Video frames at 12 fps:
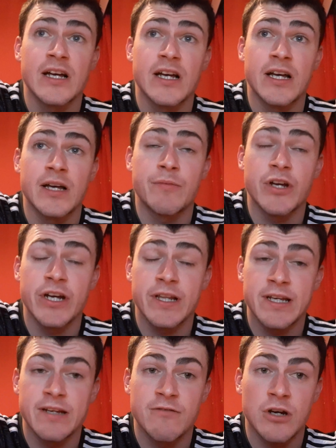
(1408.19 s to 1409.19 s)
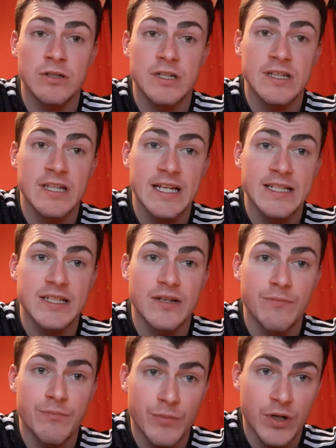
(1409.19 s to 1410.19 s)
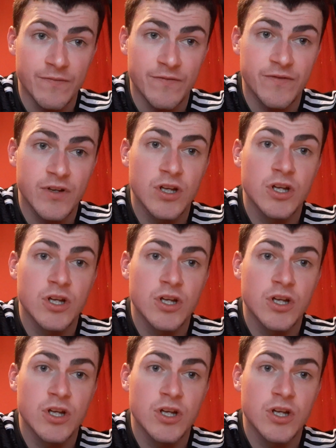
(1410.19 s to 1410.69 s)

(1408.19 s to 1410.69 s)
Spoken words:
earlier on this month.